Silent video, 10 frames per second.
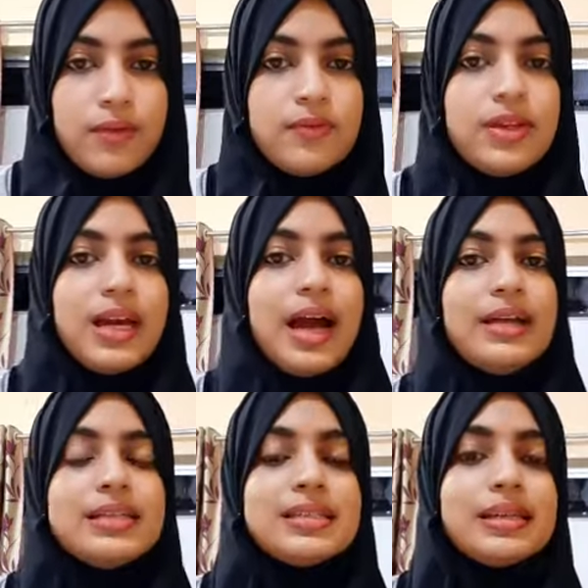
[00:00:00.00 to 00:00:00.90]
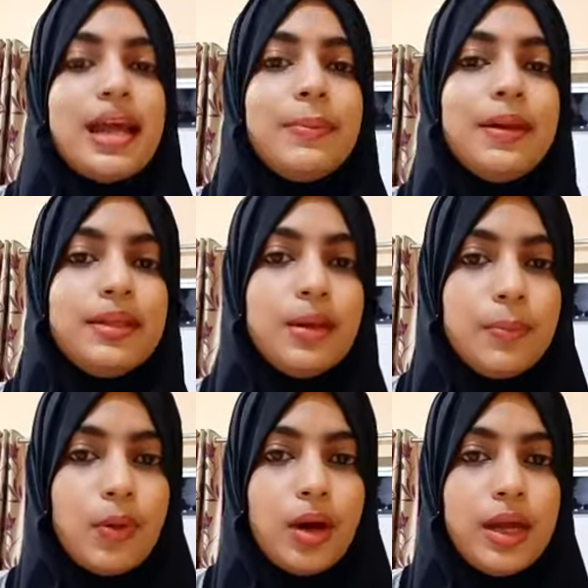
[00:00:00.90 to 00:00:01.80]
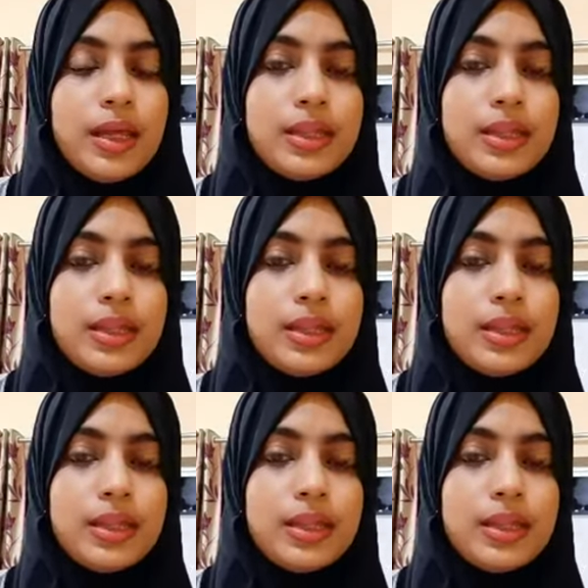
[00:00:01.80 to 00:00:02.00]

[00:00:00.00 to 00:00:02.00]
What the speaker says: We are describing the boy.